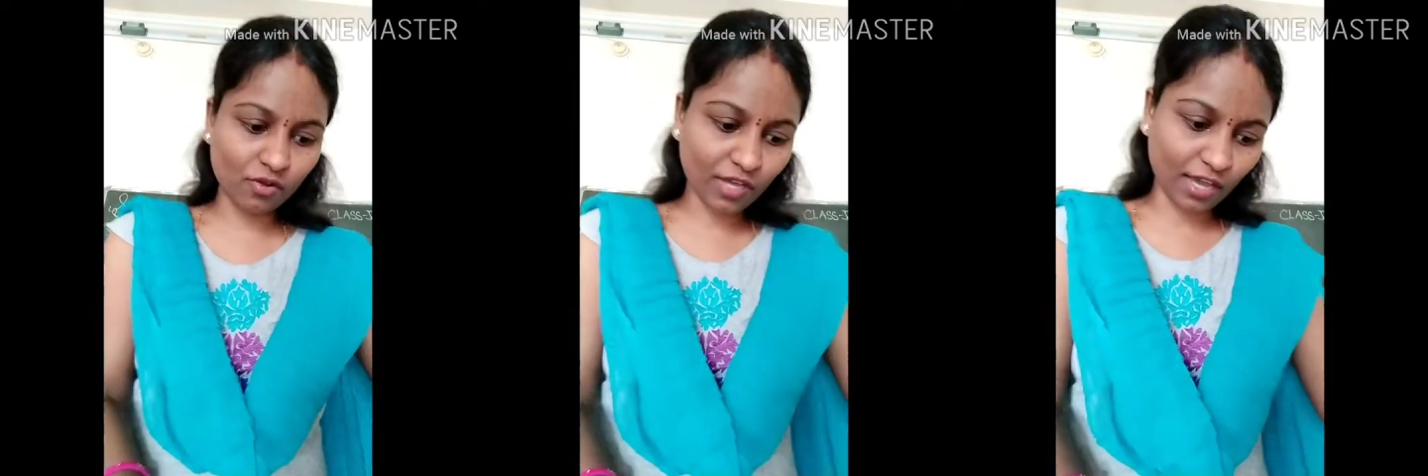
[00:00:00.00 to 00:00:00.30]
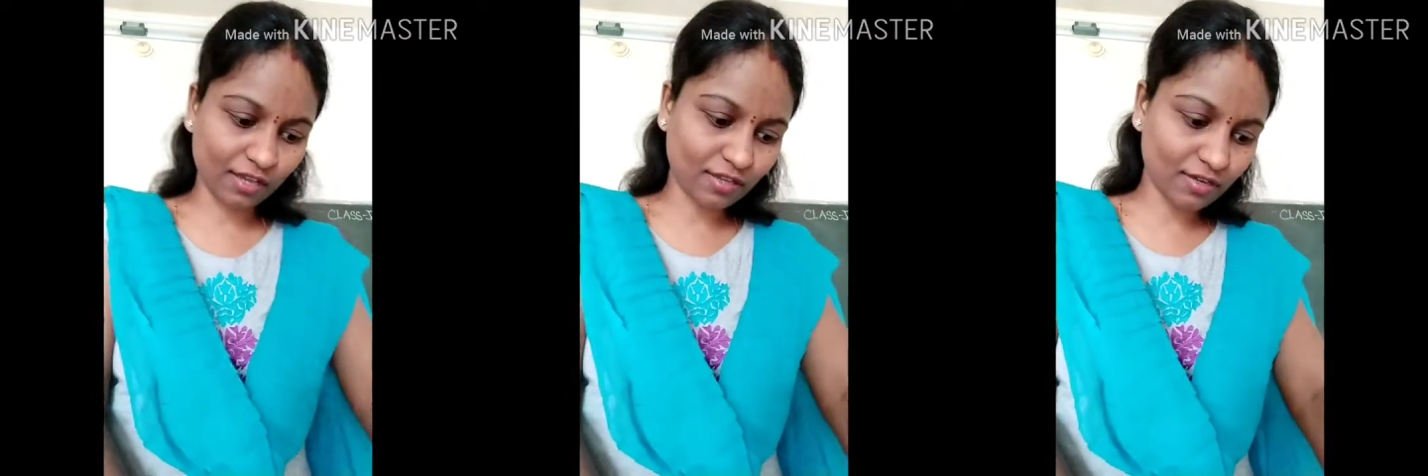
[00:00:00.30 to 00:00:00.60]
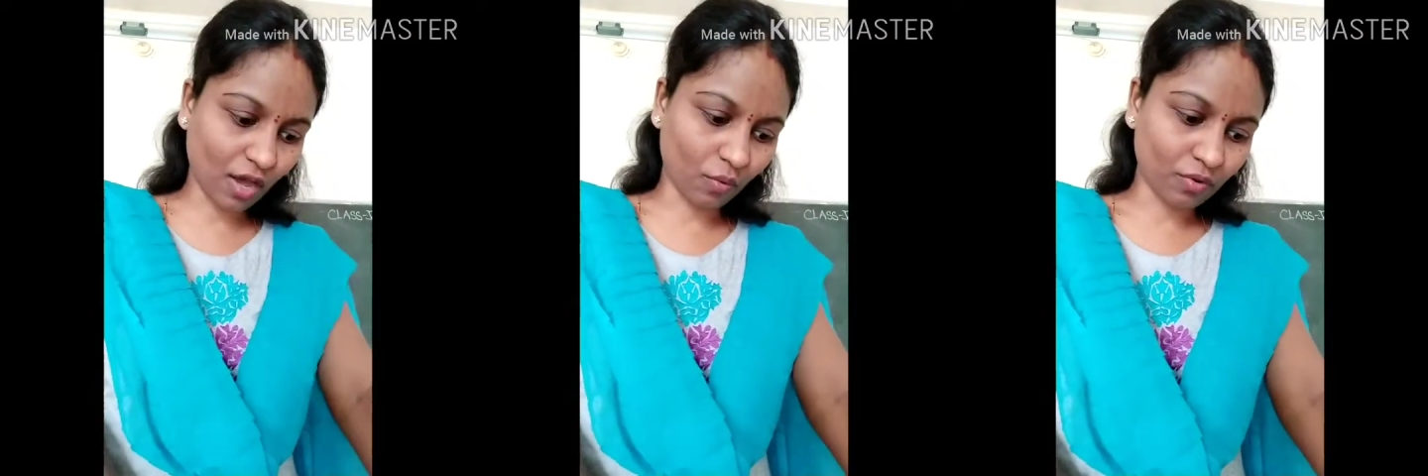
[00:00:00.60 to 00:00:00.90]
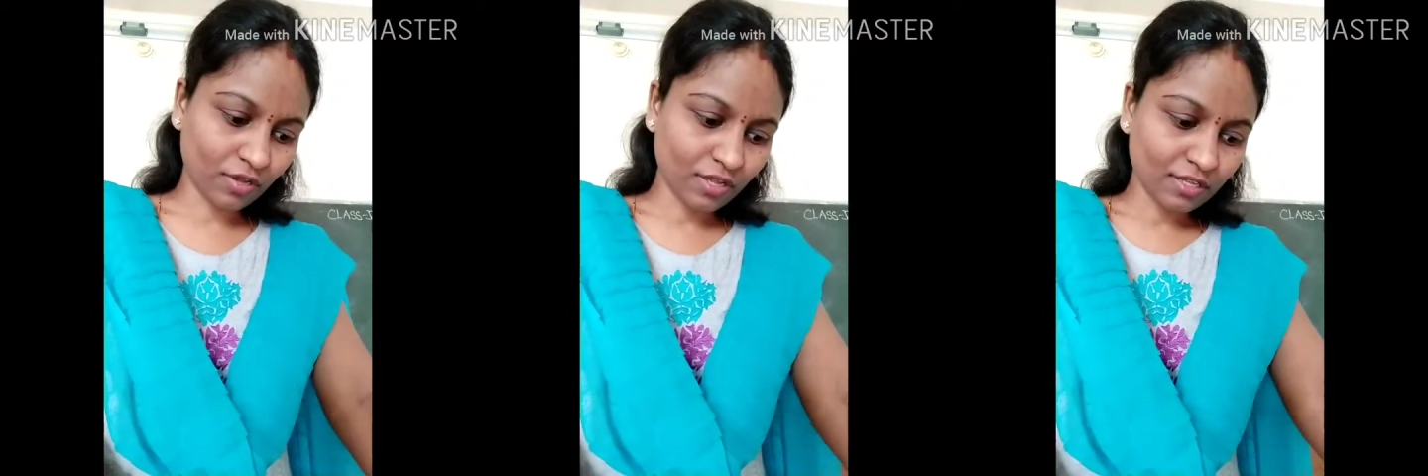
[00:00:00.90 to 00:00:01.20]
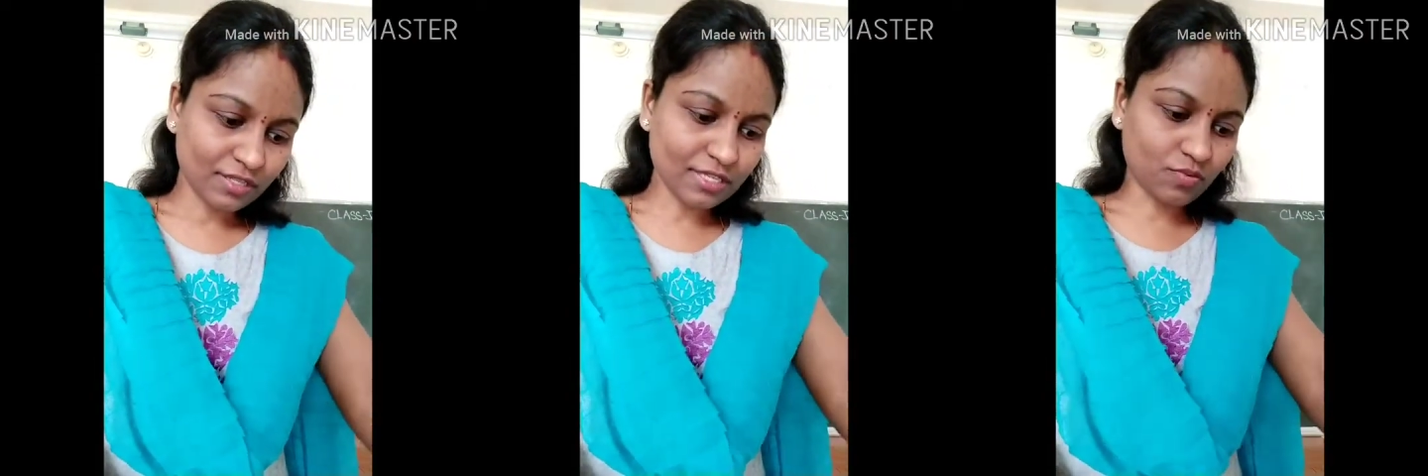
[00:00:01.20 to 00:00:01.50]
Okay. Now,
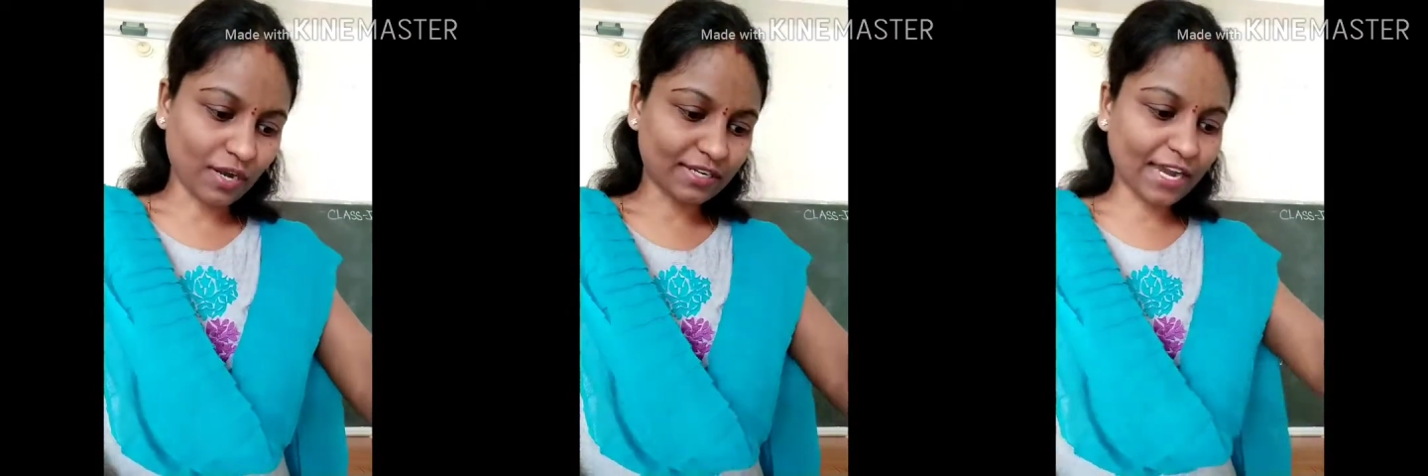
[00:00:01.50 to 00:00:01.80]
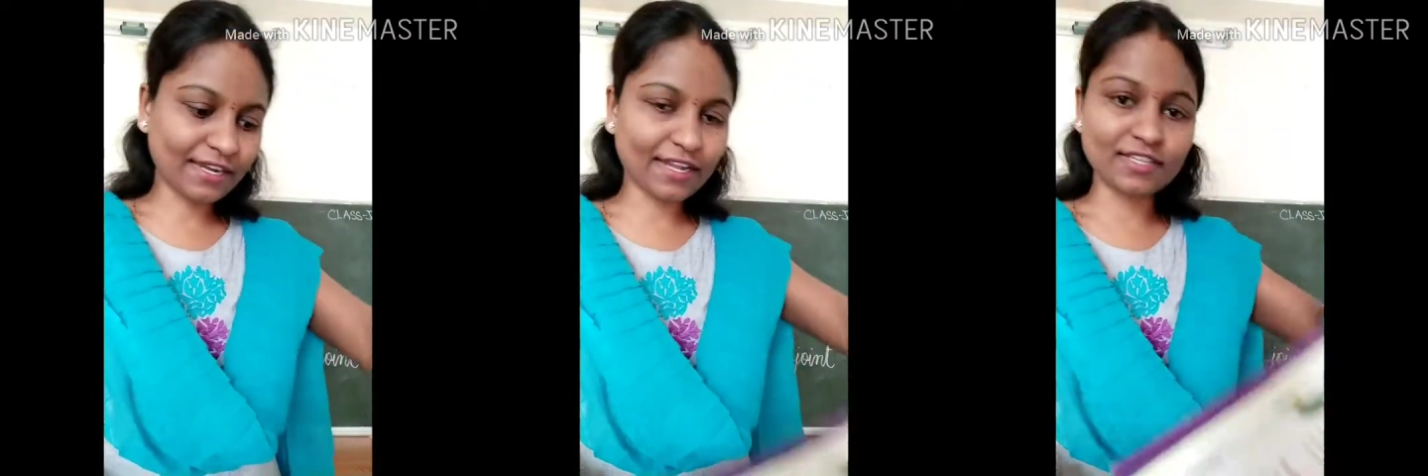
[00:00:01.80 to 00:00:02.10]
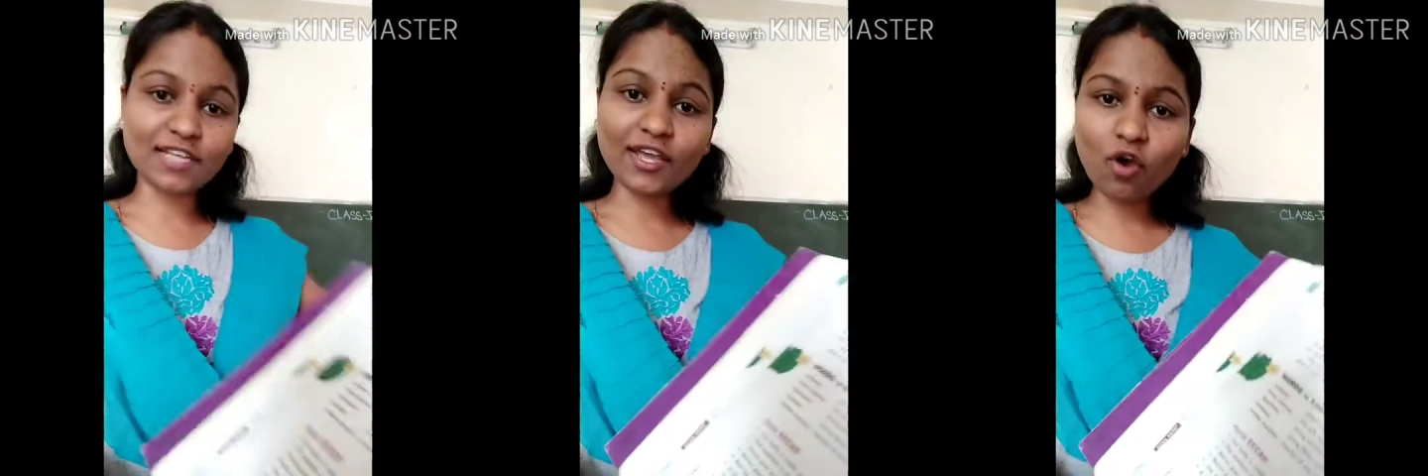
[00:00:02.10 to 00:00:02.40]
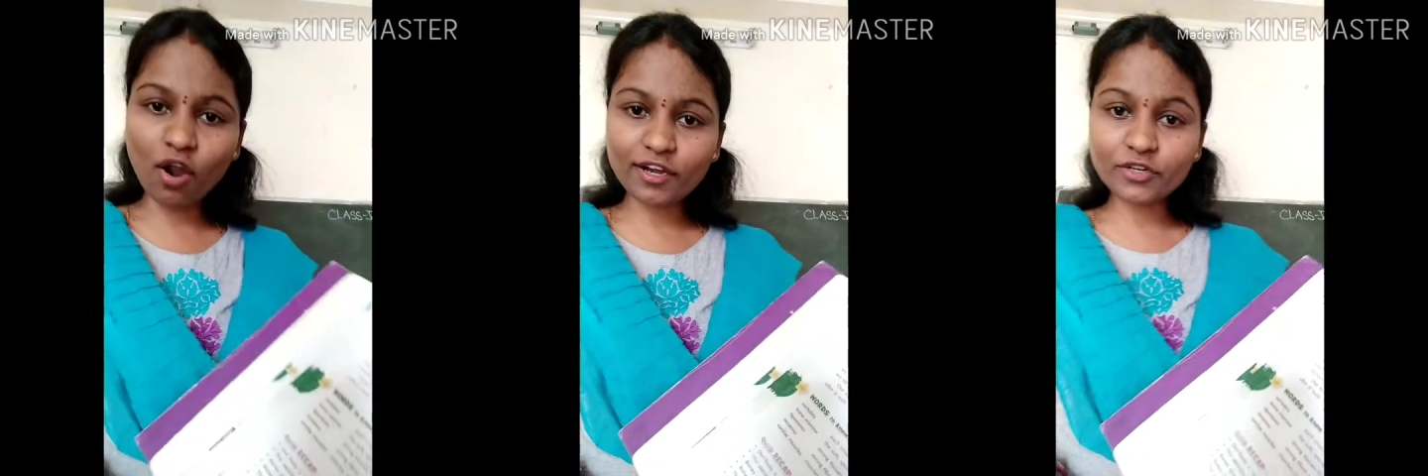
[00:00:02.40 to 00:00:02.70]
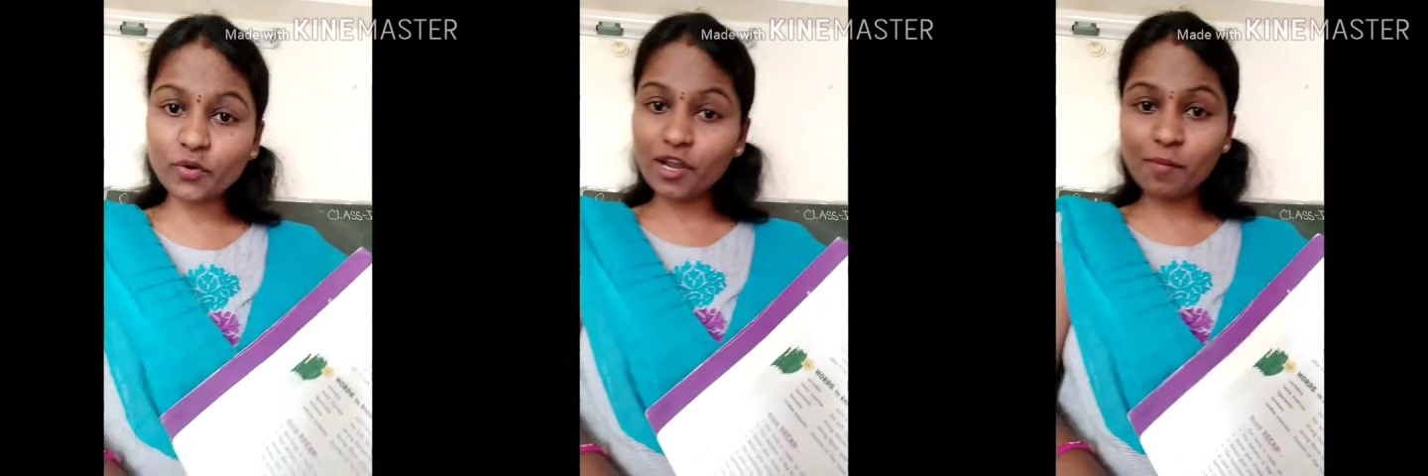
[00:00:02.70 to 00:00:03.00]
this one, tendons. I already
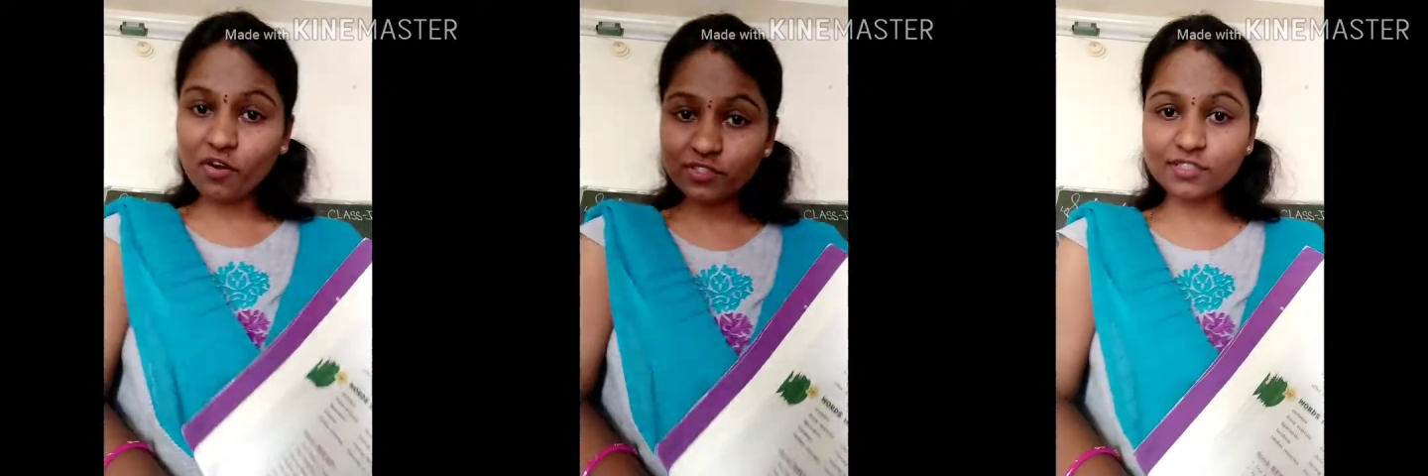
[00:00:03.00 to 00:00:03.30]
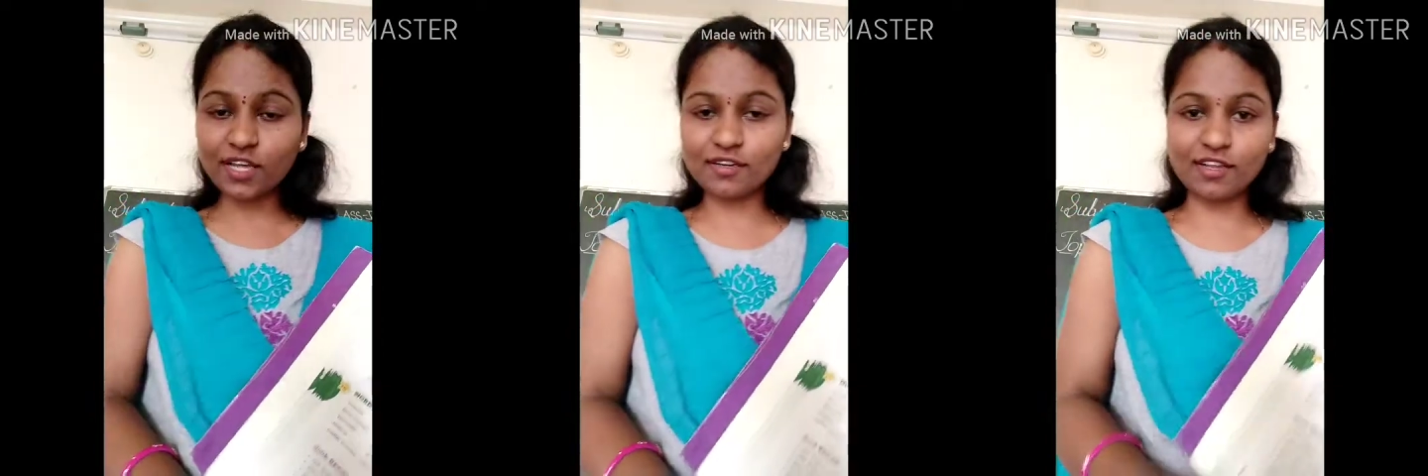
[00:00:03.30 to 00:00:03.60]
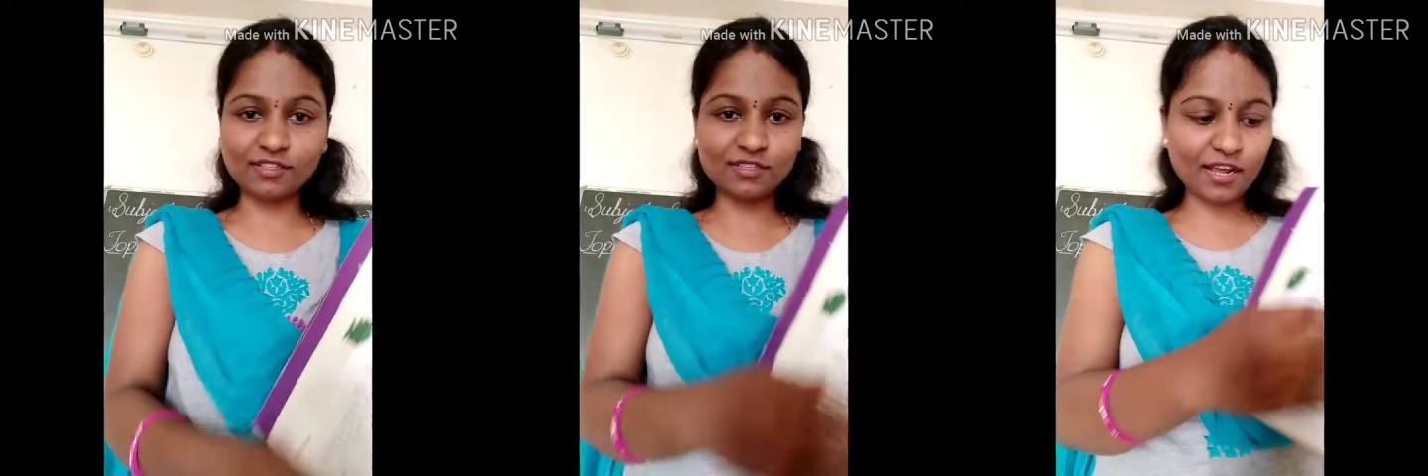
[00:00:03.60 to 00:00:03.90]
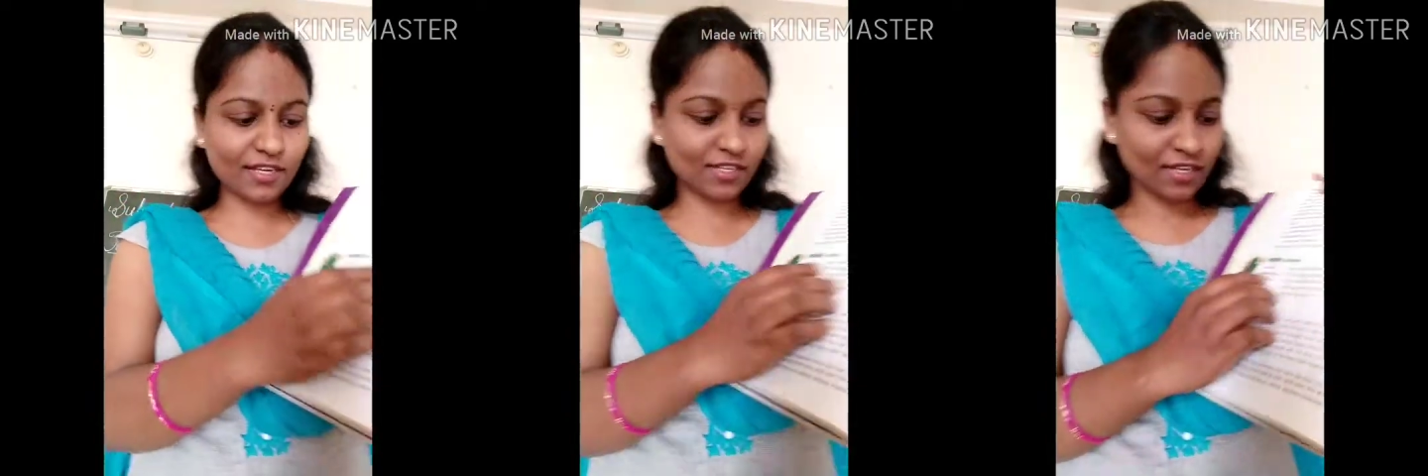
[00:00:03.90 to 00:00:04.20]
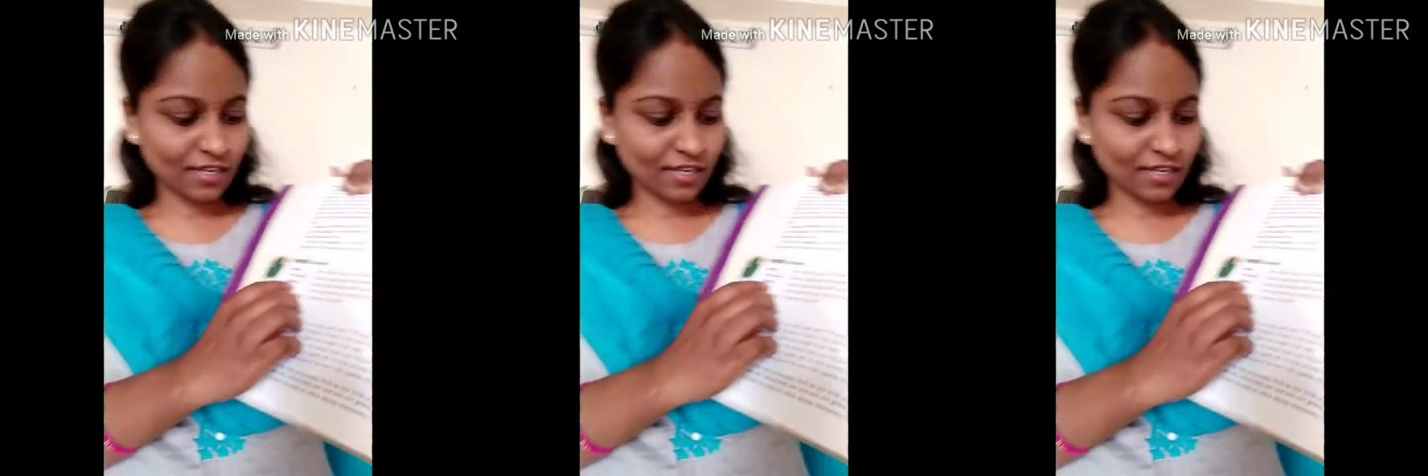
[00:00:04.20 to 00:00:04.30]
told about the tendons, right?